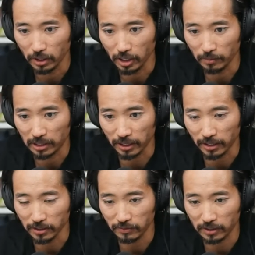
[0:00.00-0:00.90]
and
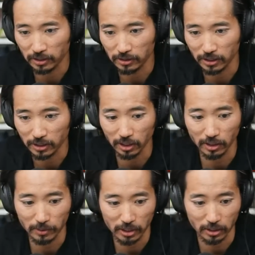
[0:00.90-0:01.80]
Matthias Ventus says,
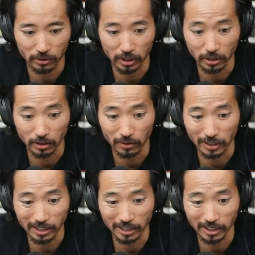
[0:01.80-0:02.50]
100% agree, Co.